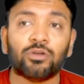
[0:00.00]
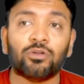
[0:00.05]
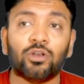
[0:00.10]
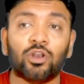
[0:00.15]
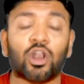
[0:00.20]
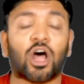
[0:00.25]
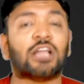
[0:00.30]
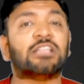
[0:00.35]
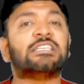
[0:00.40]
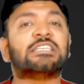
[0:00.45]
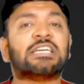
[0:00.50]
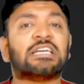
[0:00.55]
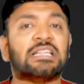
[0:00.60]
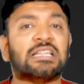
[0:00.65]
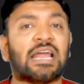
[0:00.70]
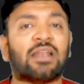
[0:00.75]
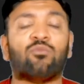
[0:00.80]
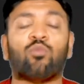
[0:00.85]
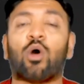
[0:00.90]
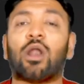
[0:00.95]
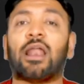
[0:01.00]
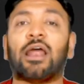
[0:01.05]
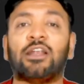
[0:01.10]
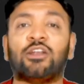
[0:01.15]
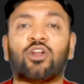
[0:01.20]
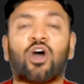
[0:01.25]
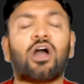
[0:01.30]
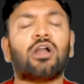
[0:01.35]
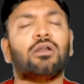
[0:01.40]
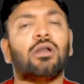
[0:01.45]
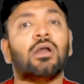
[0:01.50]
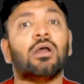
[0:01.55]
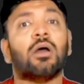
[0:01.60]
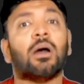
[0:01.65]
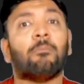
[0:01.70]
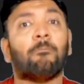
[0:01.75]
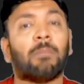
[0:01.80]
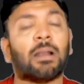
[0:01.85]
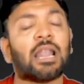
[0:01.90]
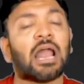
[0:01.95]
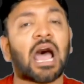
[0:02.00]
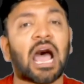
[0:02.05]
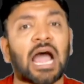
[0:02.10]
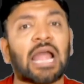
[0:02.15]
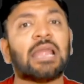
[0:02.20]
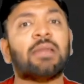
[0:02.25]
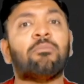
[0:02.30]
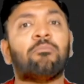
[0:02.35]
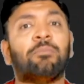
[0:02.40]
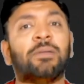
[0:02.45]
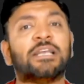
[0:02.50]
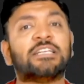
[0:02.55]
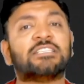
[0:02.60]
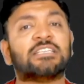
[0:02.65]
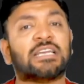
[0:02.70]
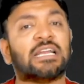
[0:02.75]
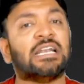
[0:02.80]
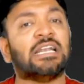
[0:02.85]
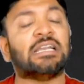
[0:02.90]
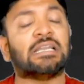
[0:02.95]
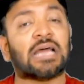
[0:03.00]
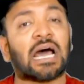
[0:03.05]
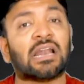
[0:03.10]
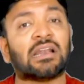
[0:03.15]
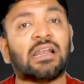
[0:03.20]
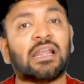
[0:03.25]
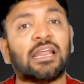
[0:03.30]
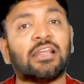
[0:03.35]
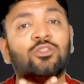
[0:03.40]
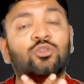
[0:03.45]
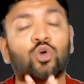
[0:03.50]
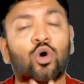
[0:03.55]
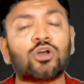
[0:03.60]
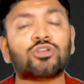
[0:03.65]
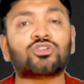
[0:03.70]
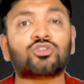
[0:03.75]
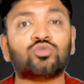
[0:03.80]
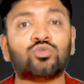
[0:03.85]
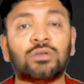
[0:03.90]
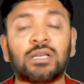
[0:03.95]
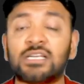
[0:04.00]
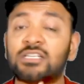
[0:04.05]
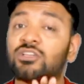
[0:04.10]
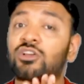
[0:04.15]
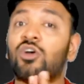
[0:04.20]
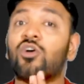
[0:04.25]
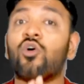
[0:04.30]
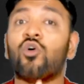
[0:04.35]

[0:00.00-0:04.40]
than what I talk. But I am basically targeting those students